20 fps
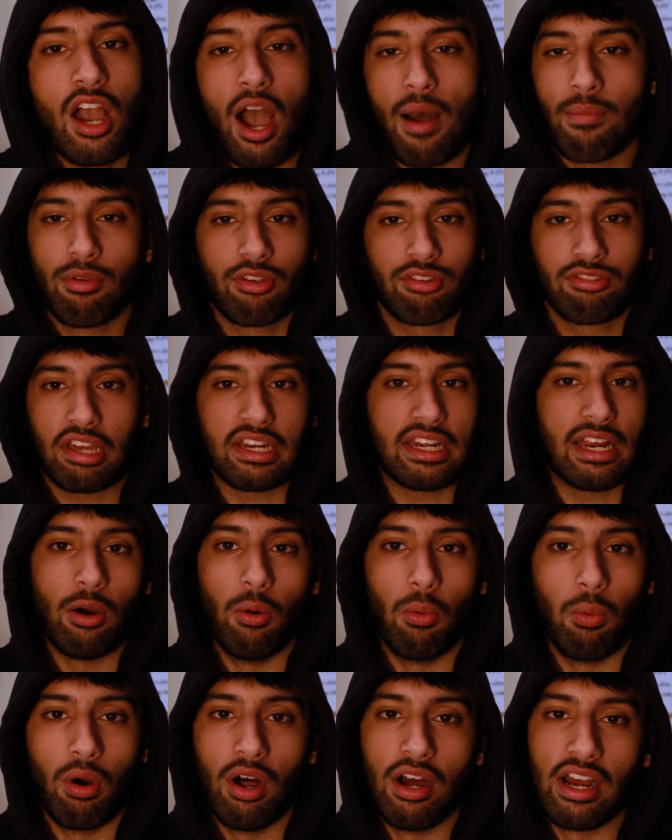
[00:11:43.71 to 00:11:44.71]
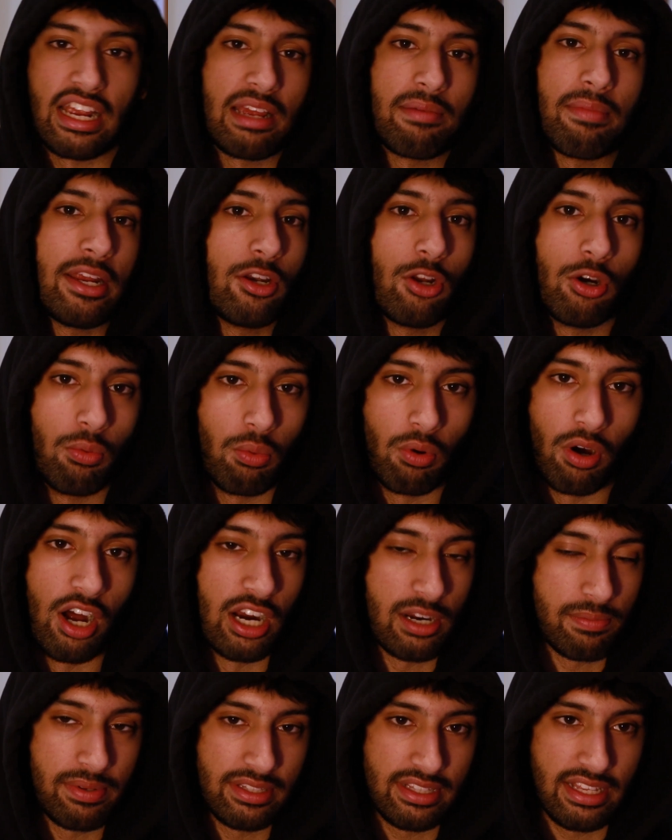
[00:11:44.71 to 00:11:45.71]
I'm not saying that will work, it may not
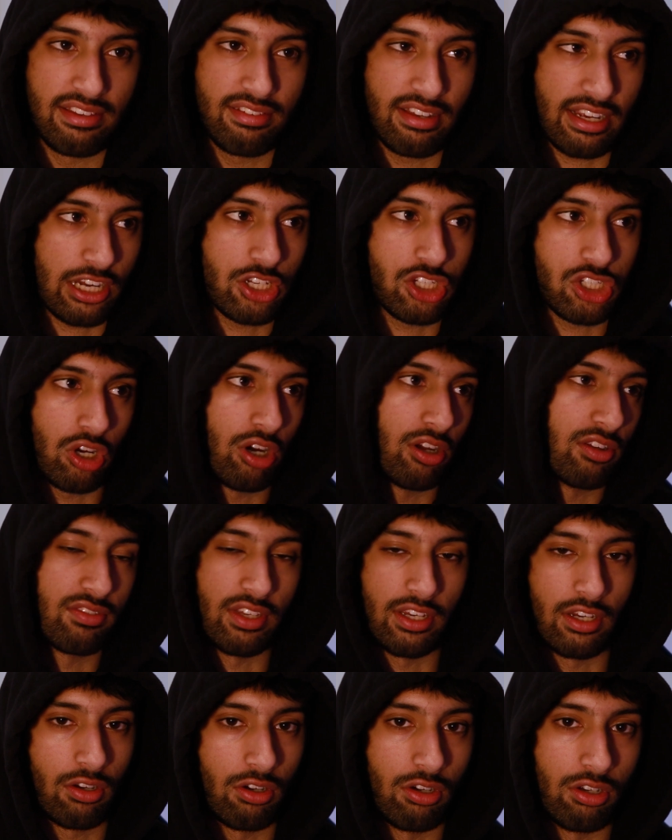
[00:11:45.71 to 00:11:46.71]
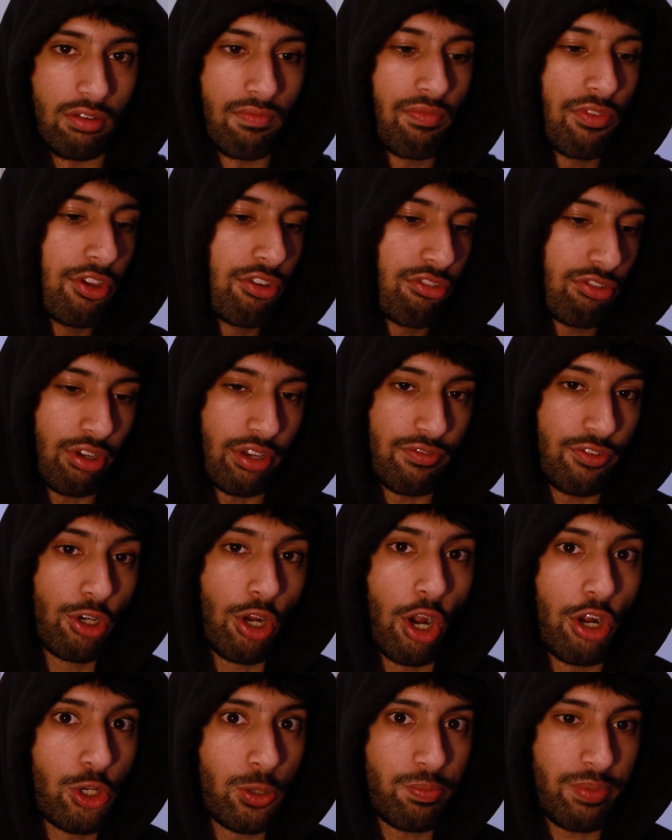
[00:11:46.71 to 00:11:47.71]
work, but there's like a chance it could. So if you
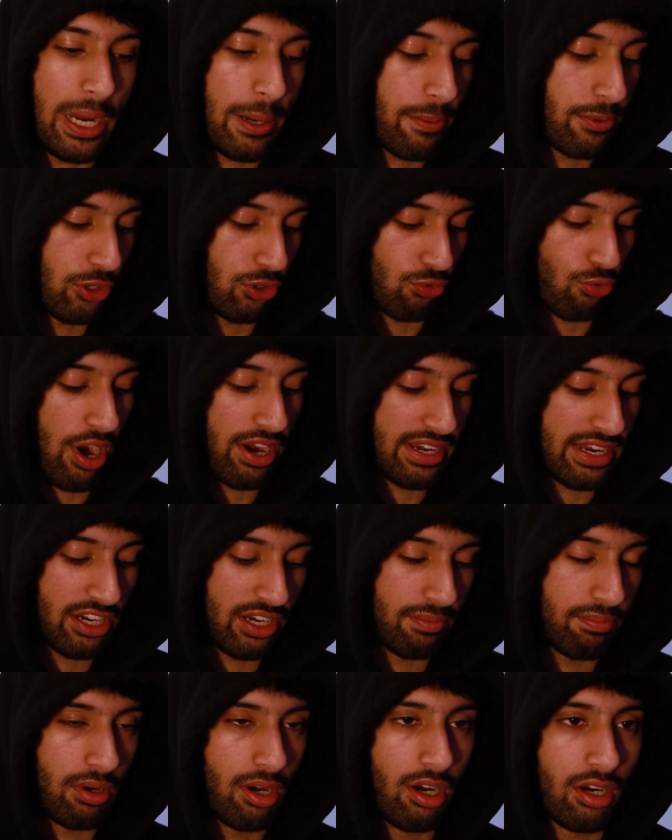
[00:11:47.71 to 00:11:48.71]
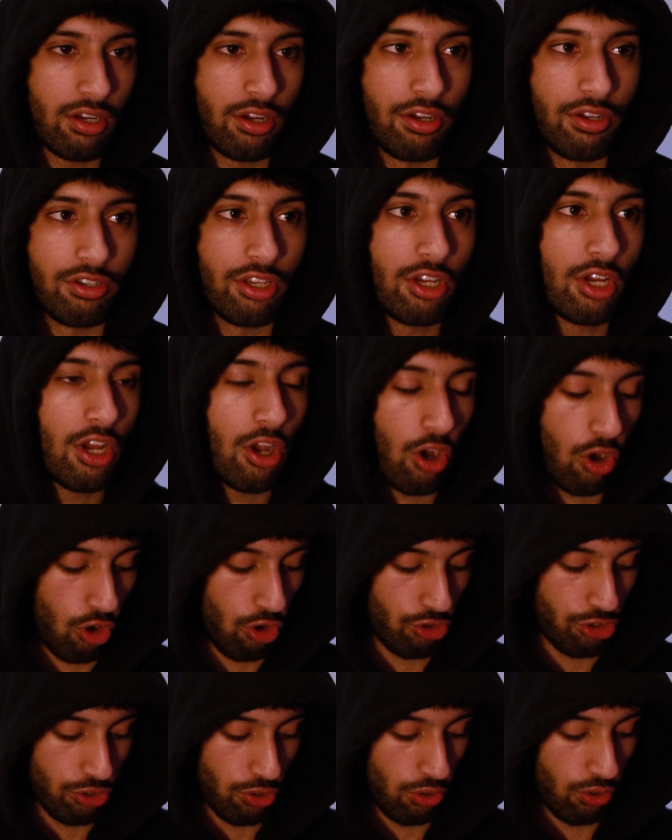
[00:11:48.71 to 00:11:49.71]
go in your paper and you write down the barcode
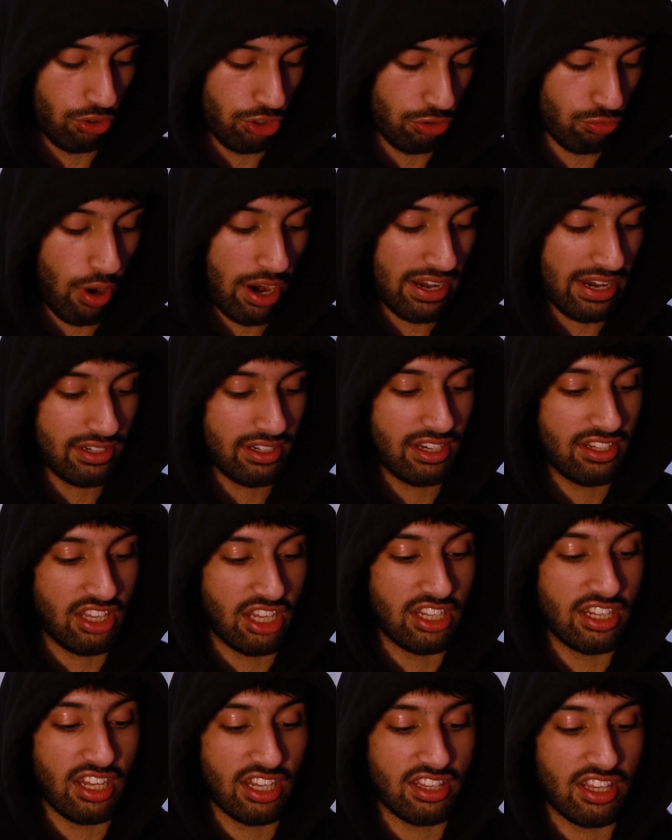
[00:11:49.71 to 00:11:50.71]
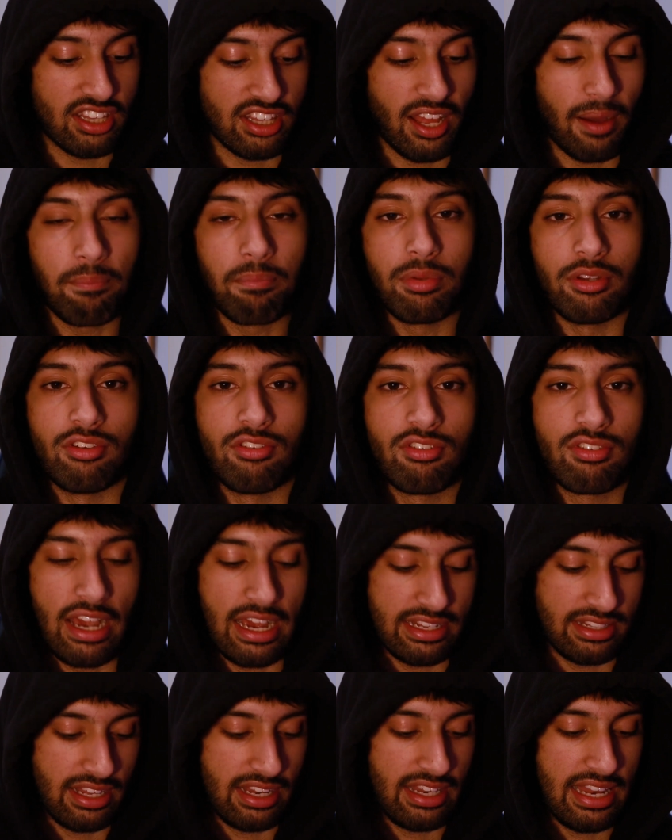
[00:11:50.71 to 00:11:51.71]
on your, you write down the, the, the numbers
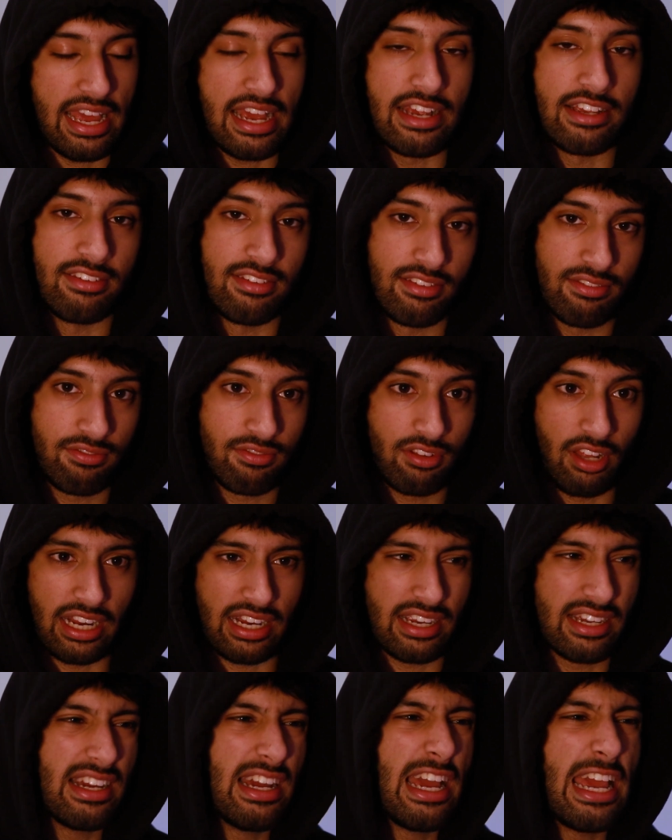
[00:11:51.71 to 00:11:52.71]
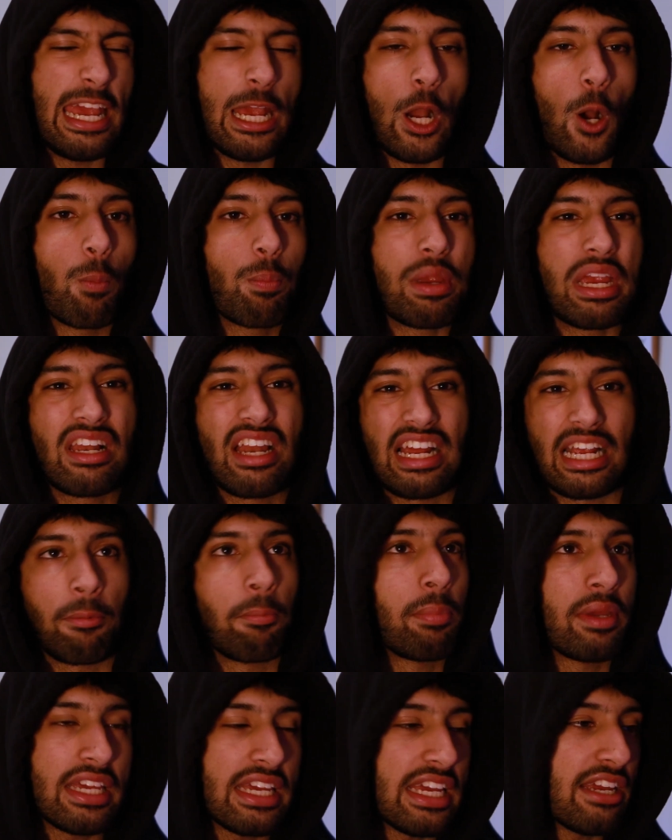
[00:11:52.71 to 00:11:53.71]
and the letters, like it'll be
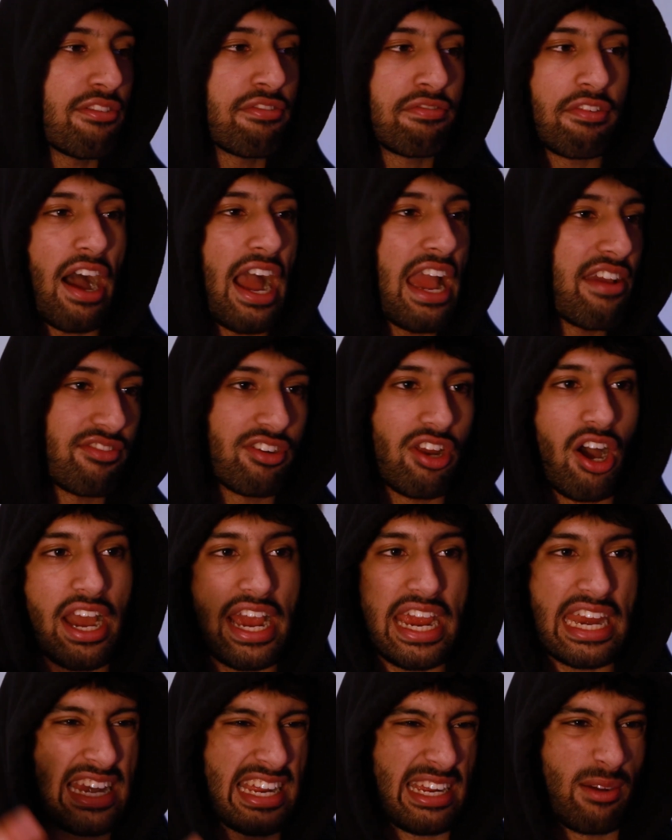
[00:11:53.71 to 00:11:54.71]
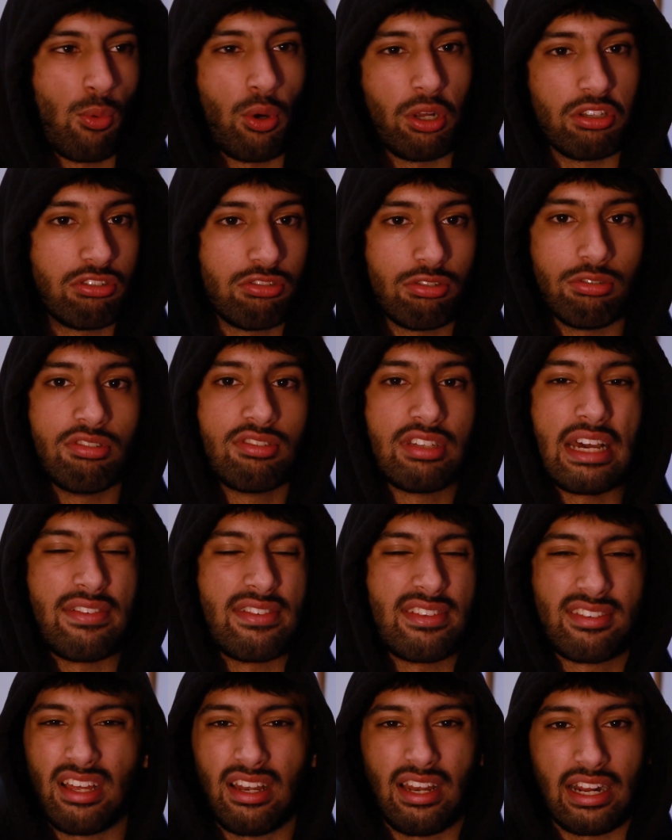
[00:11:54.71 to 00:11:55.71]
like P59, like
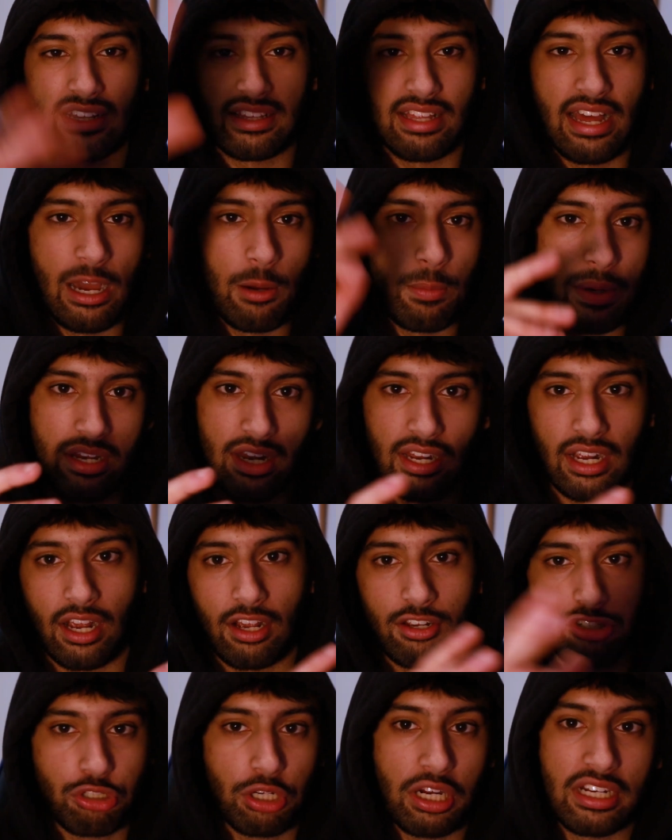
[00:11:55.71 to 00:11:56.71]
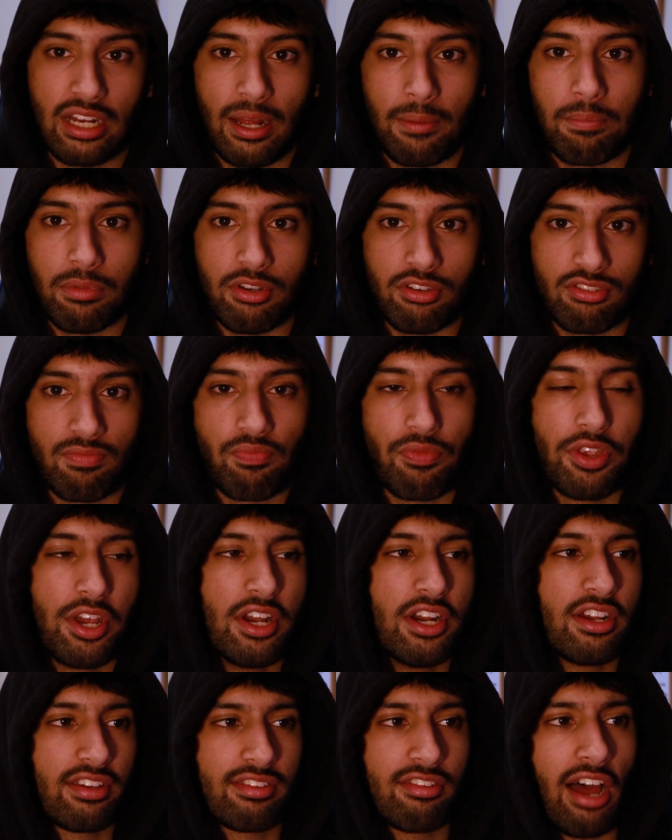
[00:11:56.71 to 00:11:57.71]
127, something like that. It'll be like a string of numbers,
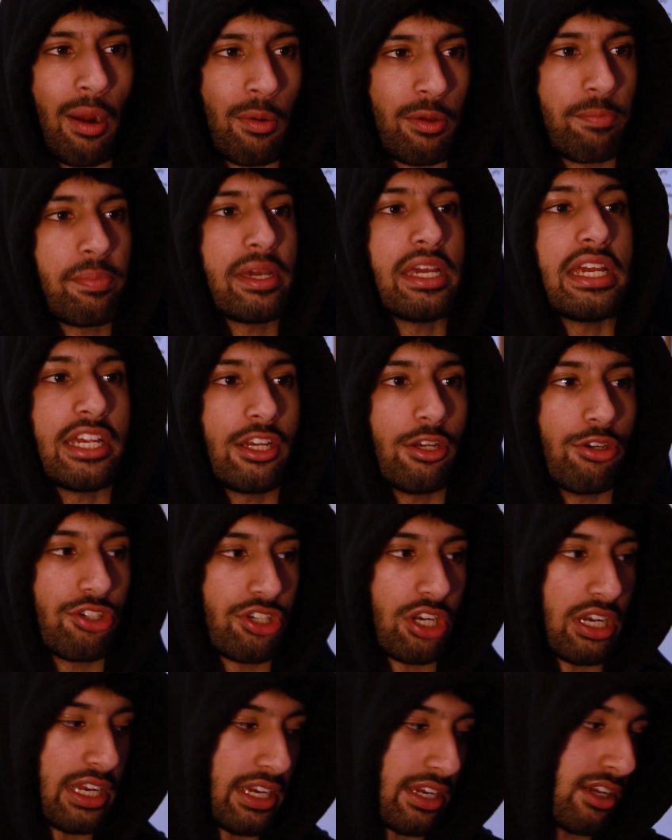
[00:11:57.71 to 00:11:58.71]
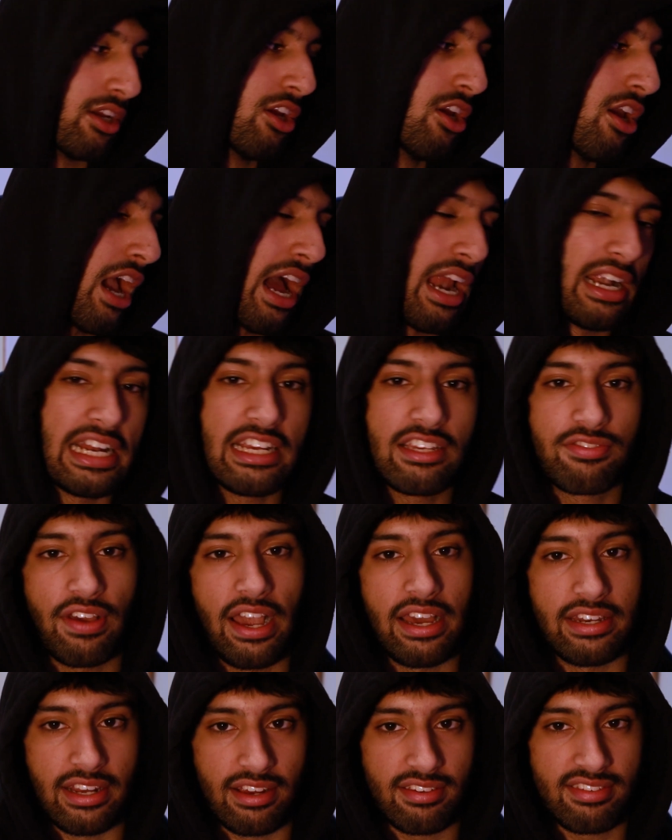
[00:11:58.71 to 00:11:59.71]
starting with P usually, at least for
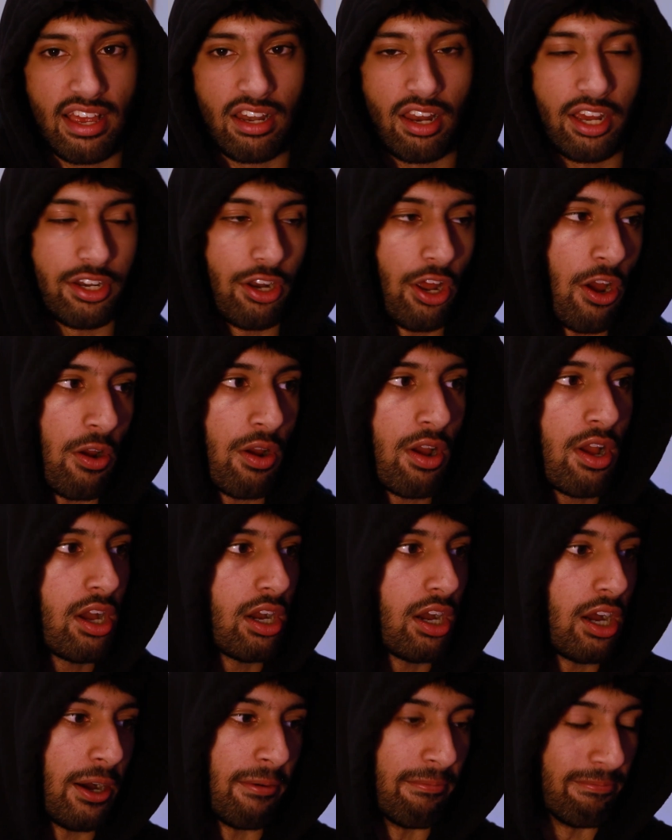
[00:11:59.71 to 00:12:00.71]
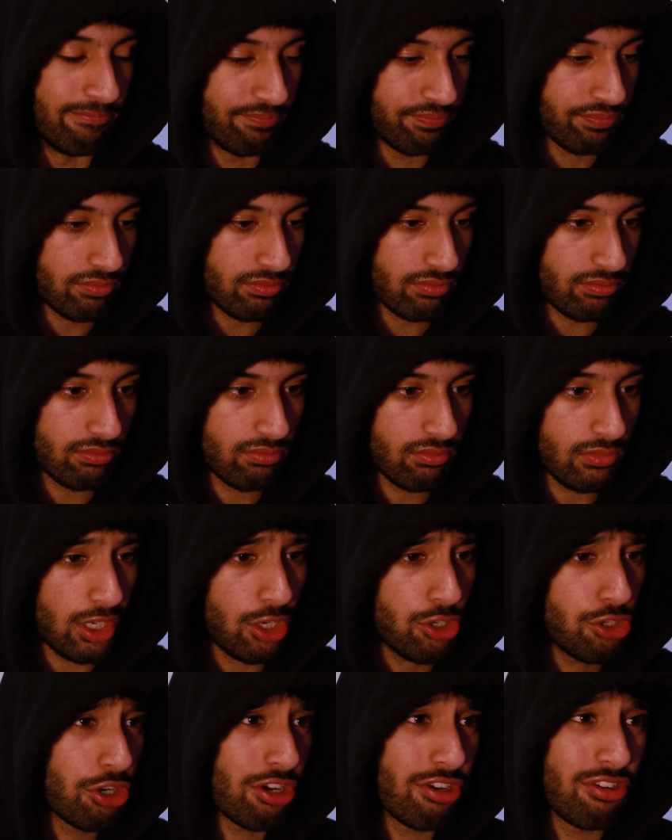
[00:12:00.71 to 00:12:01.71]
Edexcel I know. Um,
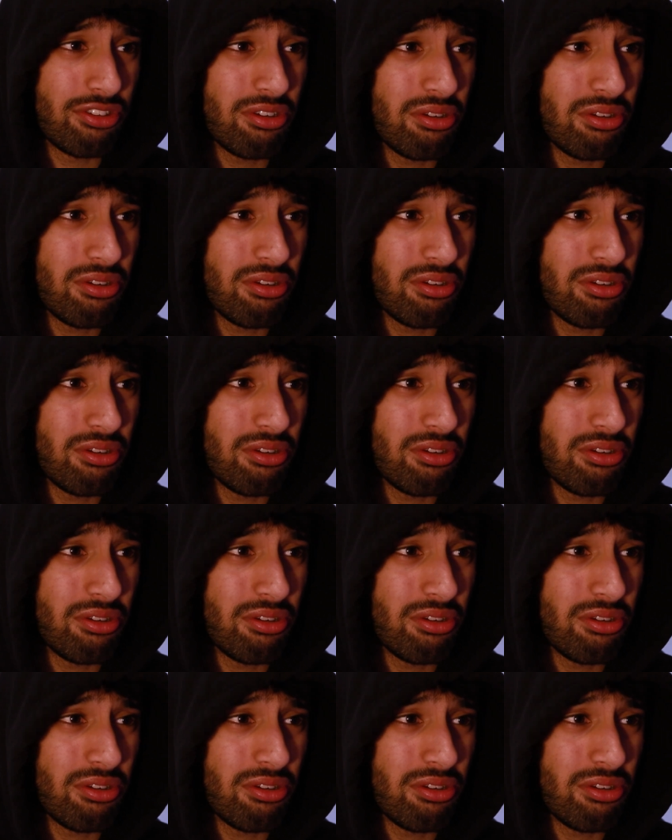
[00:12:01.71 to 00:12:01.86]
you can